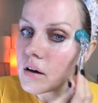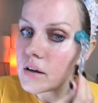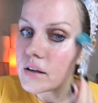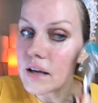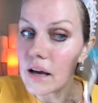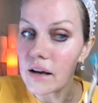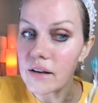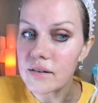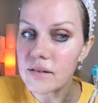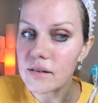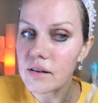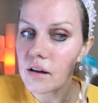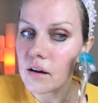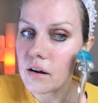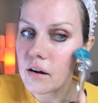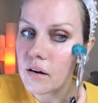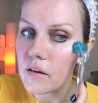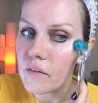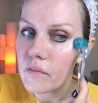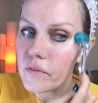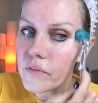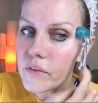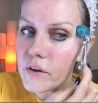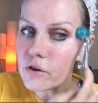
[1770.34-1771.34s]
Yes,
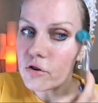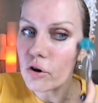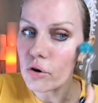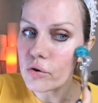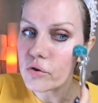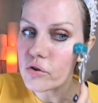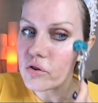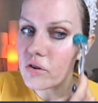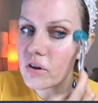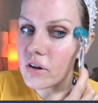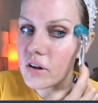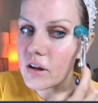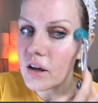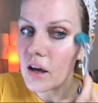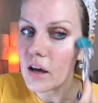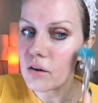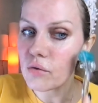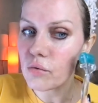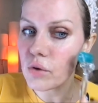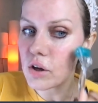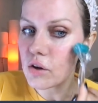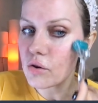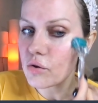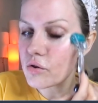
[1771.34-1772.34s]
Rose,
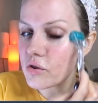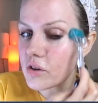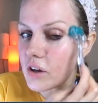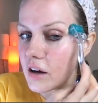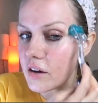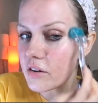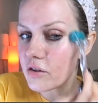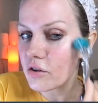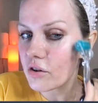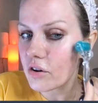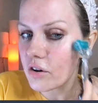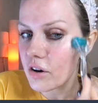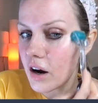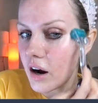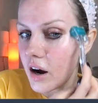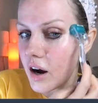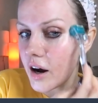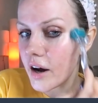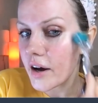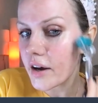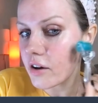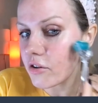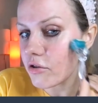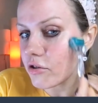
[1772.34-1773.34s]
can we use under
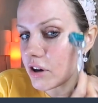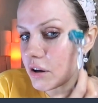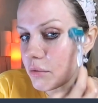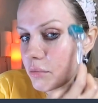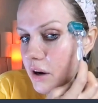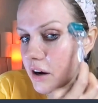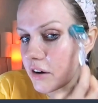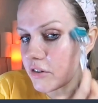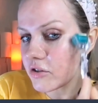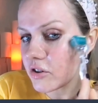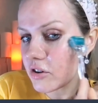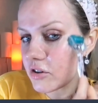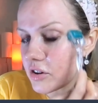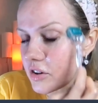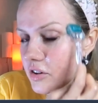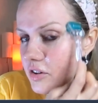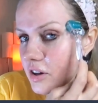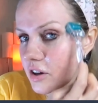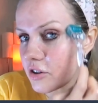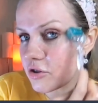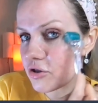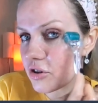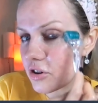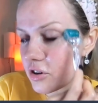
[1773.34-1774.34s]
eye cream after the
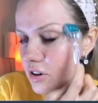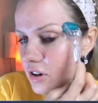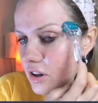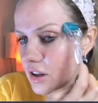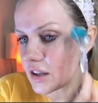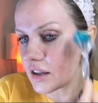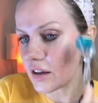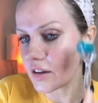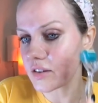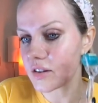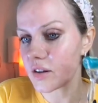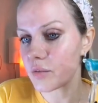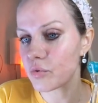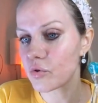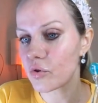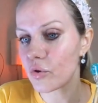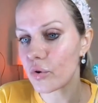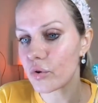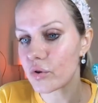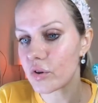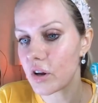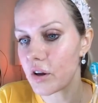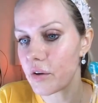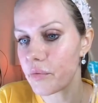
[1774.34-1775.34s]
session? Yes,
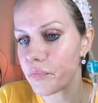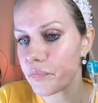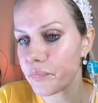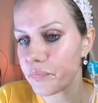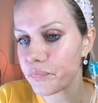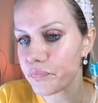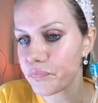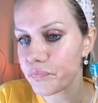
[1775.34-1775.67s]
absolutely.